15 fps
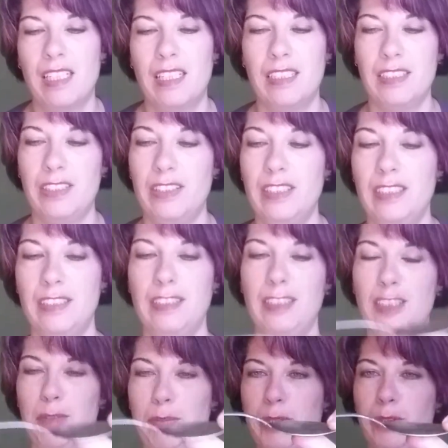And so this is a
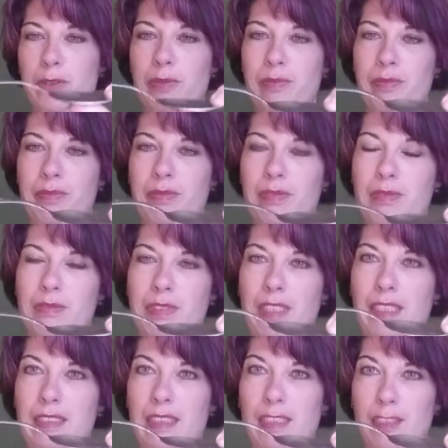spoon,
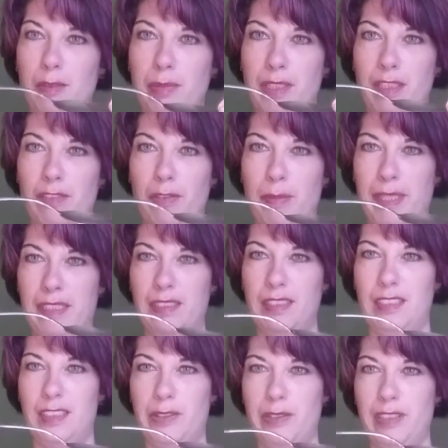has a little bit of a
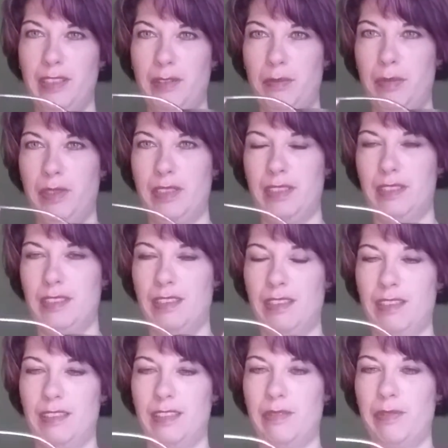bend to it, but it's
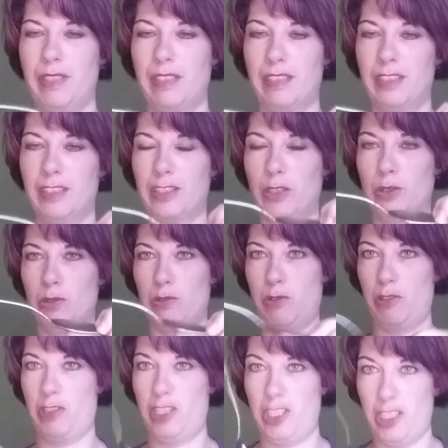not something that just goes
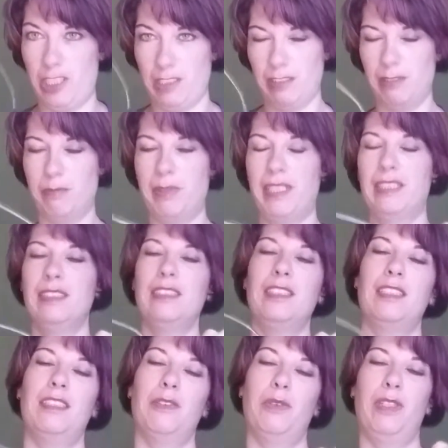and
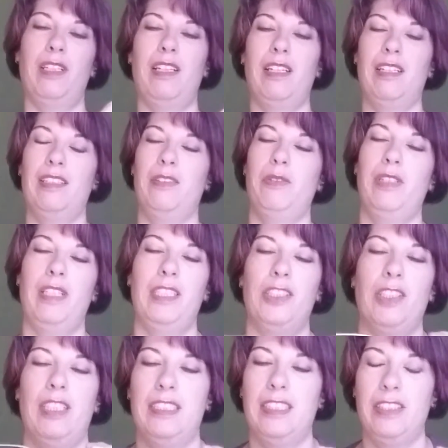bends when I
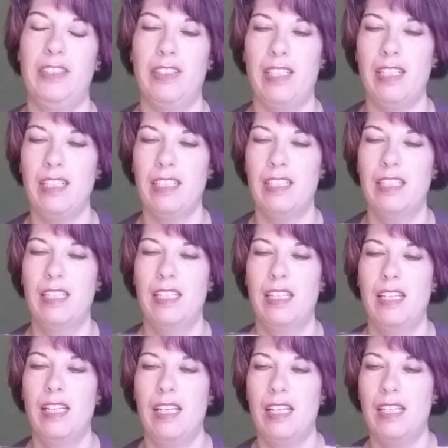try to do that.
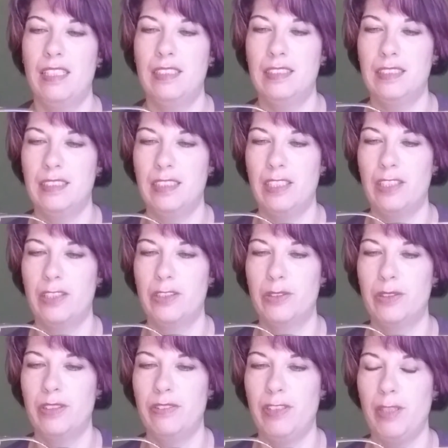And
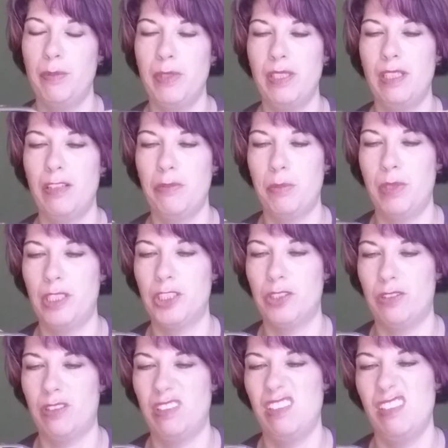so if I put enough
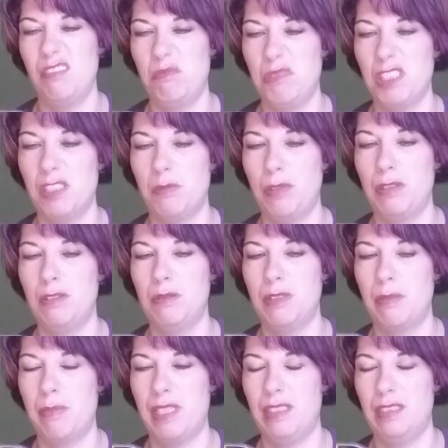pressure on it, I could
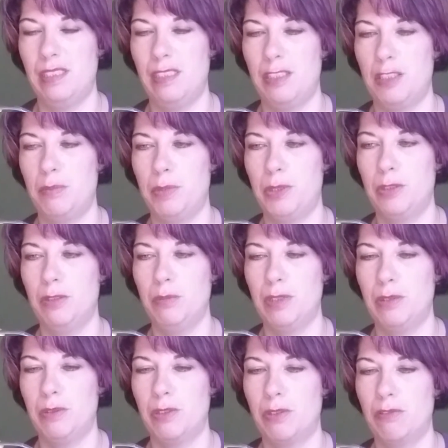probably bend the spoon, but
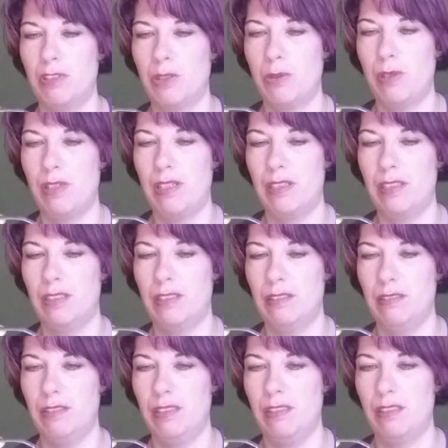it would require,
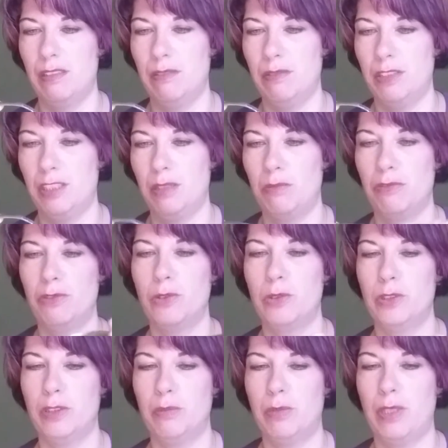some
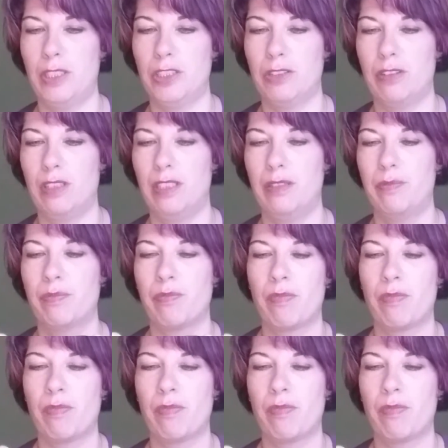force and pressure on it.